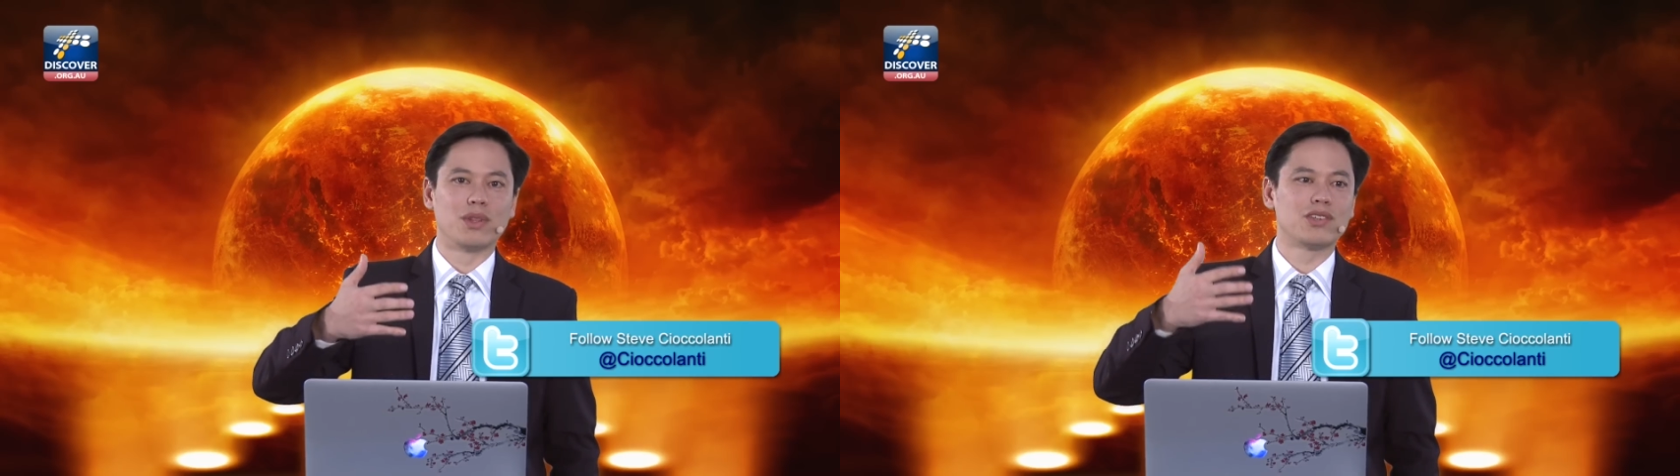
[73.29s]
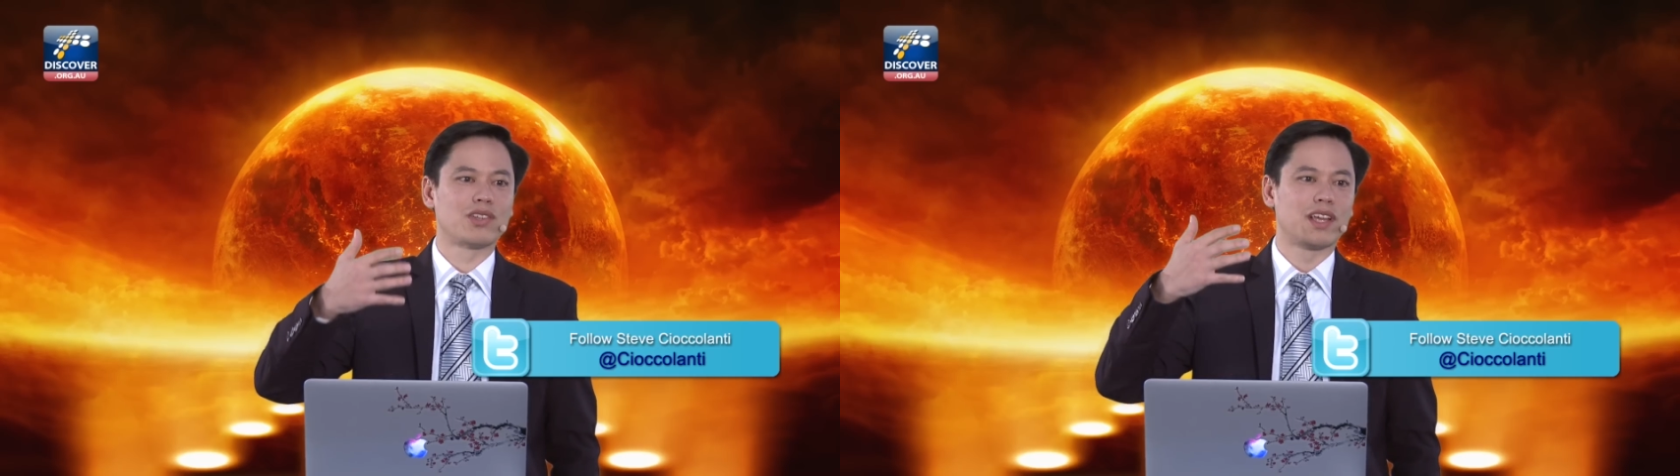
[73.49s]

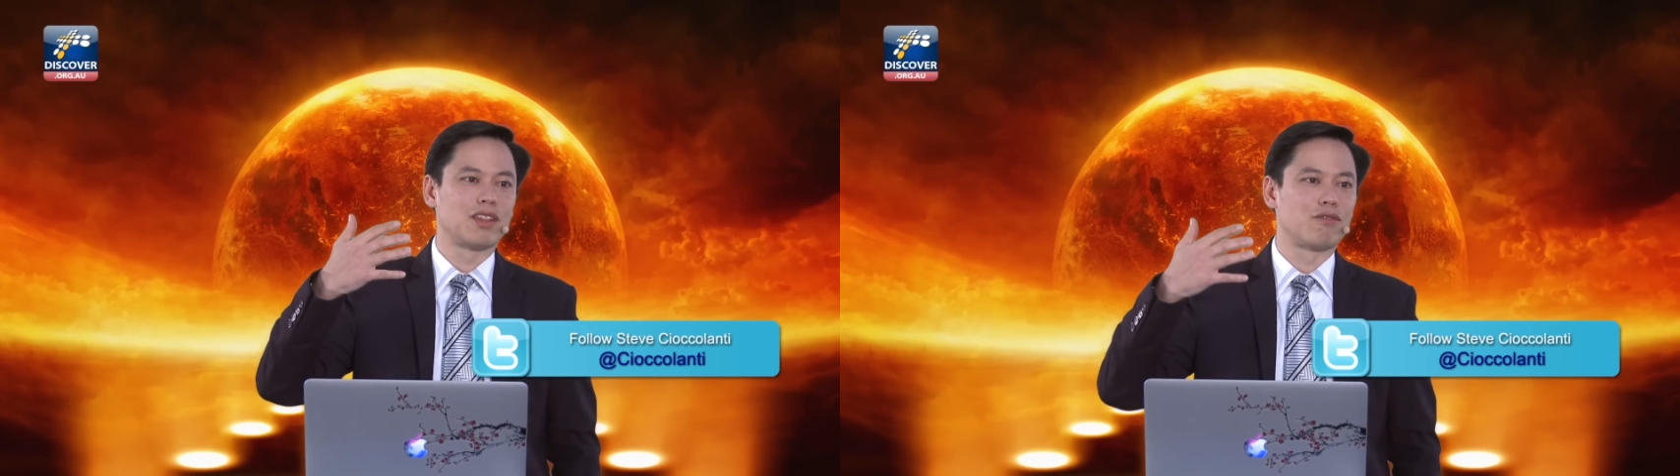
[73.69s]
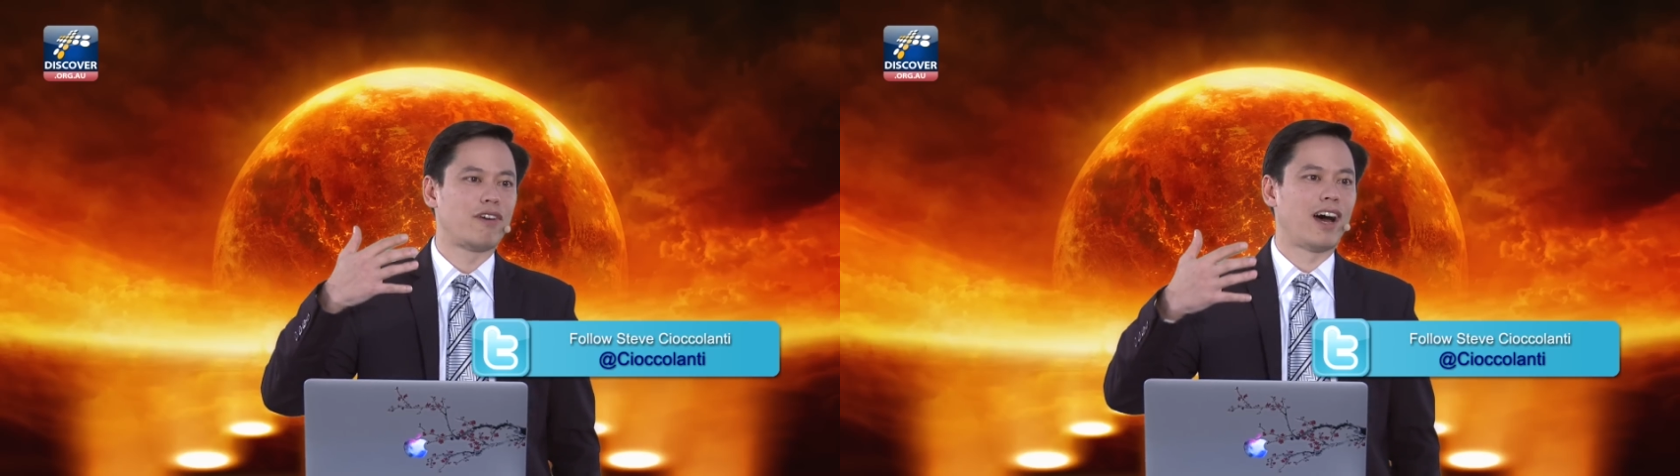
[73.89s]
these are like
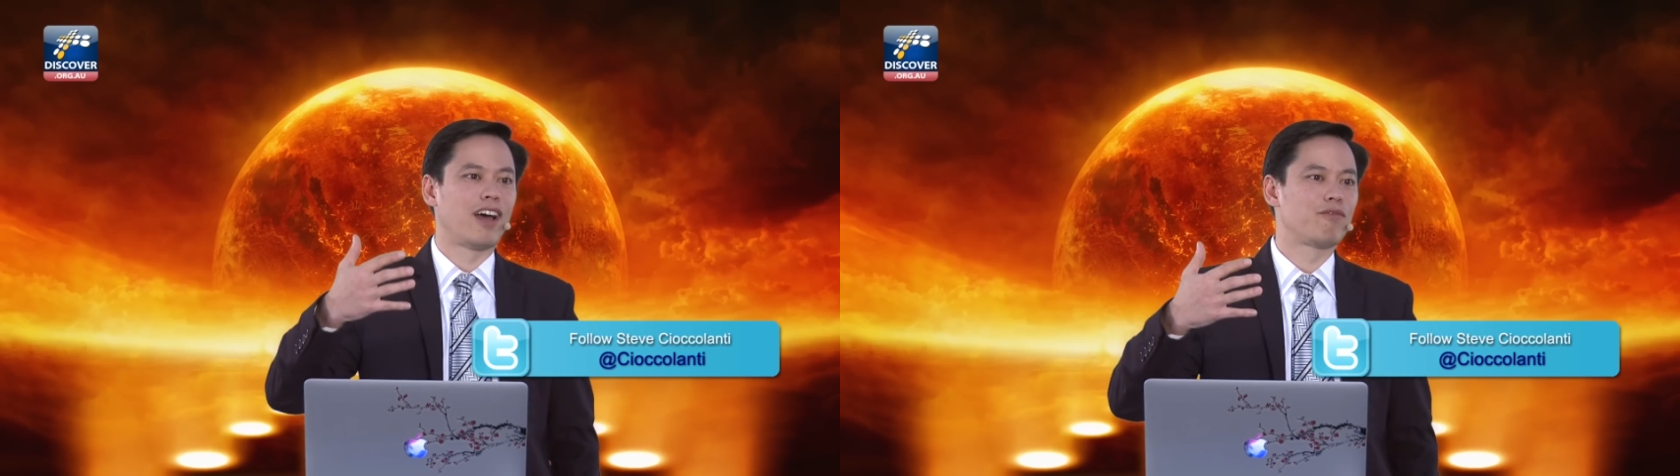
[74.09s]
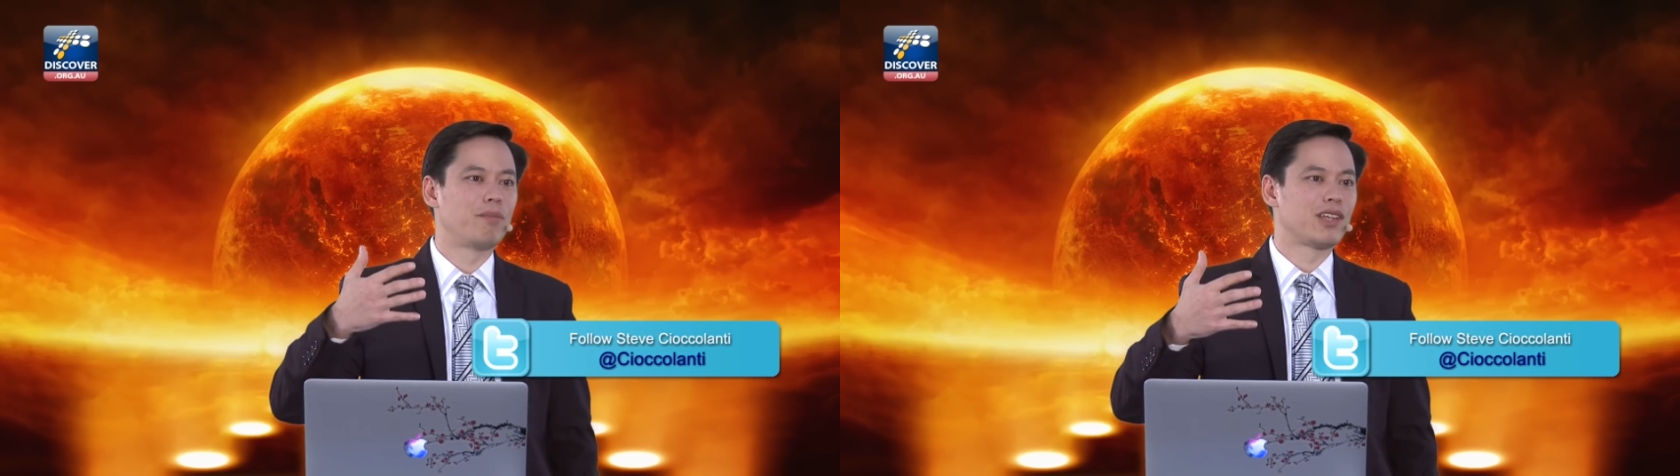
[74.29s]
the
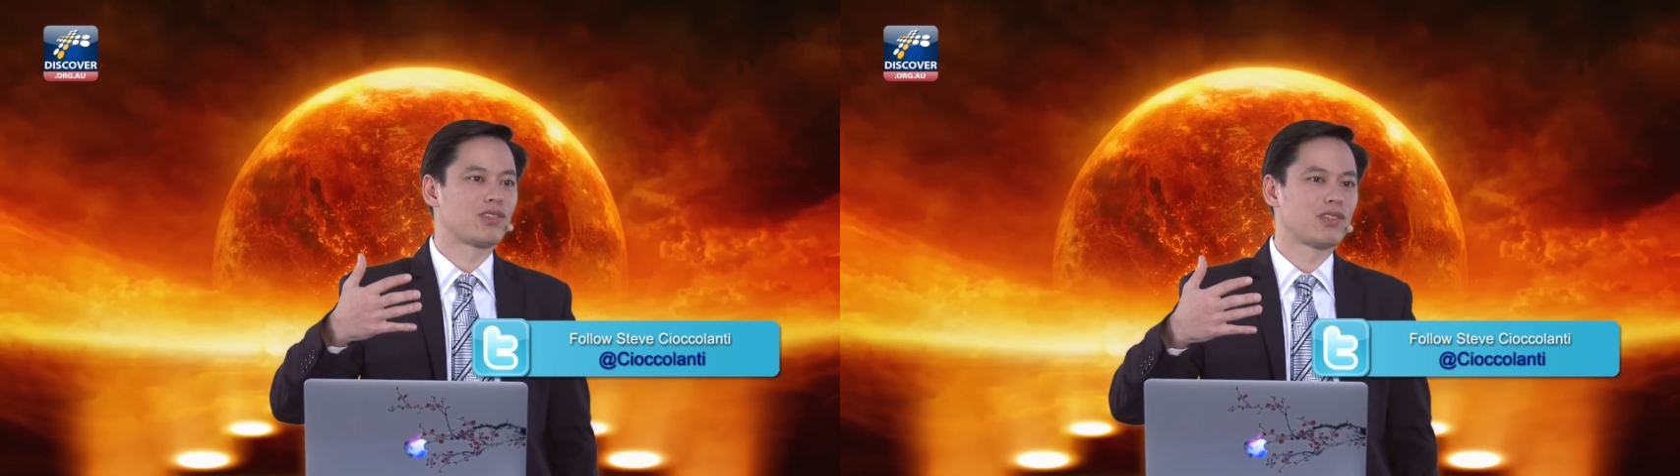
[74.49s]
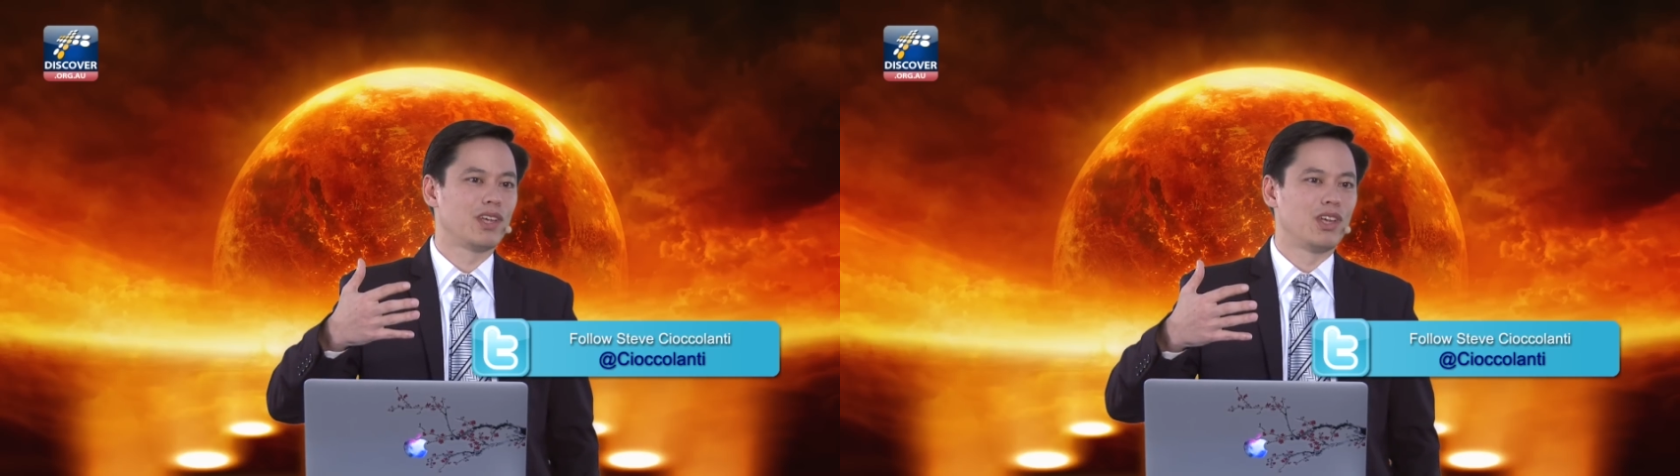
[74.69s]
five
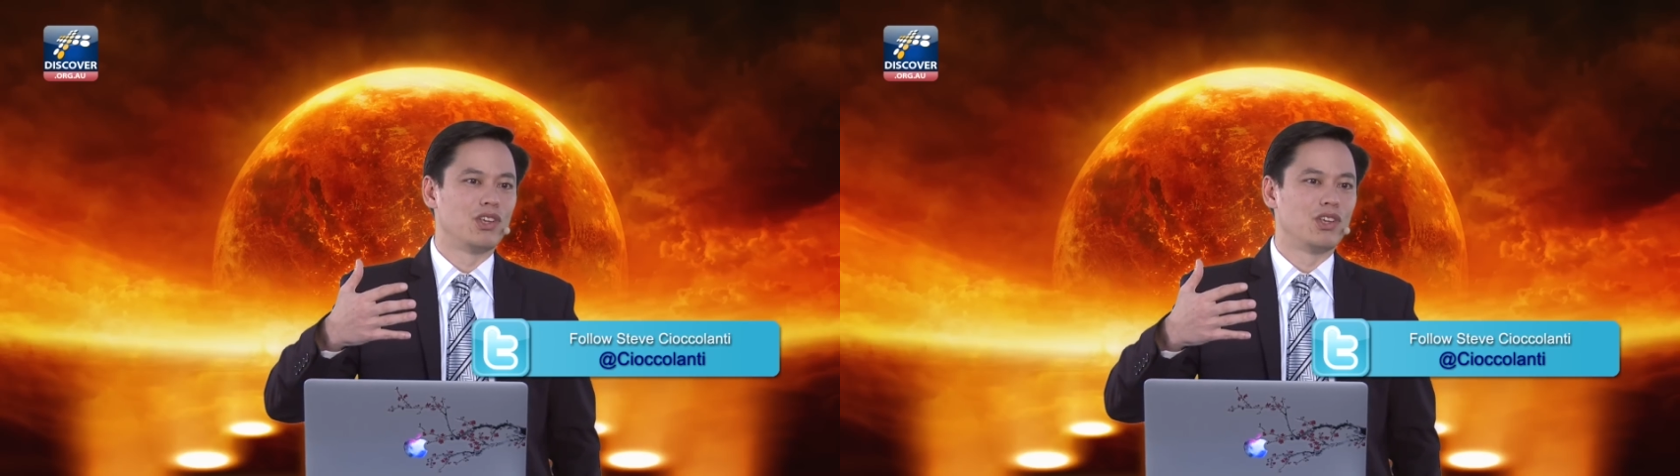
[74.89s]
best